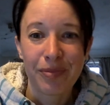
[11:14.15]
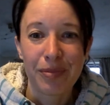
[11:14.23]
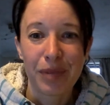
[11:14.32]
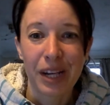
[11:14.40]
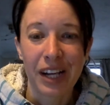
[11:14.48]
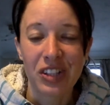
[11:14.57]

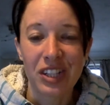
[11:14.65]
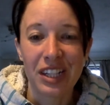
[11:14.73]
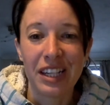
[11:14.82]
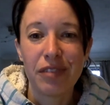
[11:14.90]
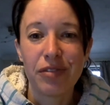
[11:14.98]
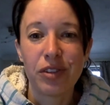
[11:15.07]
But actually
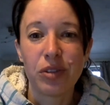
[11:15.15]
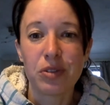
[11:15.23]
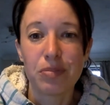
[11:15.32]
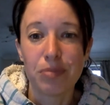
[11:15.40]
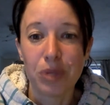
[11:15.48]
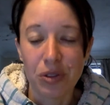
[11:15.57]
he feels
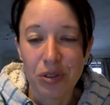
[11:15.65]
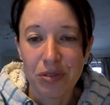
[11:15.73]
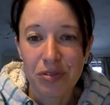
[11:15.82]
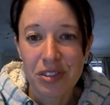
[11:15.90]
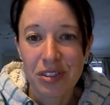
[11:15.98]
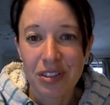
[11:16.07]

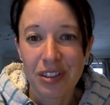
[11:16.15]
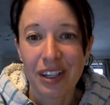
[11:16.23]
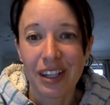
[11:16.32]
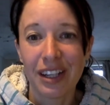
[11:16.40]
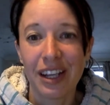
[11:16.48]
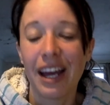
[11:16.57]
moved,
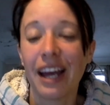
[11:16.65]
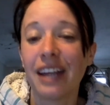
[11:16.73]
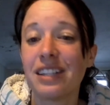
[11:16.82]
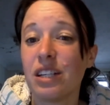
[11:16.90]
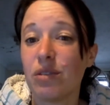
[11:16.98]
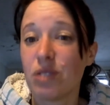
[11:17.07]
and
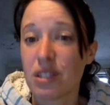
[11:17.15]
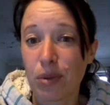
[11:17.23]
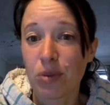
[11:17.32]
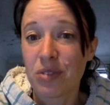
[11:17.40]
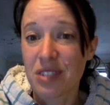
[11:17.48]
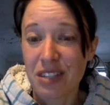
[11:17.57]
he
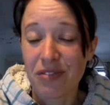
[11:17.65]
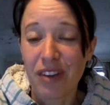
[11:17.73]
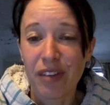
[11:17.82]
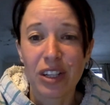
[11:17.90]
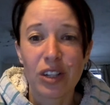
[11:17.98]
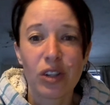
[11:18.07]
responds in a
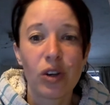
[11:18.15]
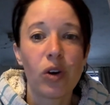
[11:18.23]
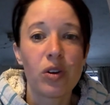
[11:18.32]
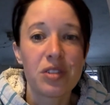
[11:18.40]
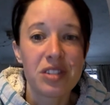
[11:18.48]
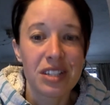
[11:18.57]
very
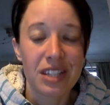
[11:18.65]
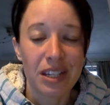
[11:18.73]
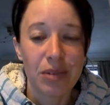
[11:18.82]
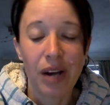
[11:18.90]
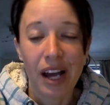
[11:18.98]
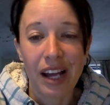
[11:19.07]
costly
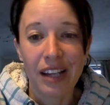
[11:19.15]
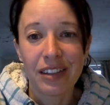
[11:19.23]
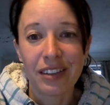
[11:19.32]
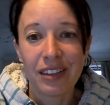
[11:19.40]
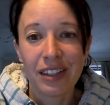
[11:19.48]
way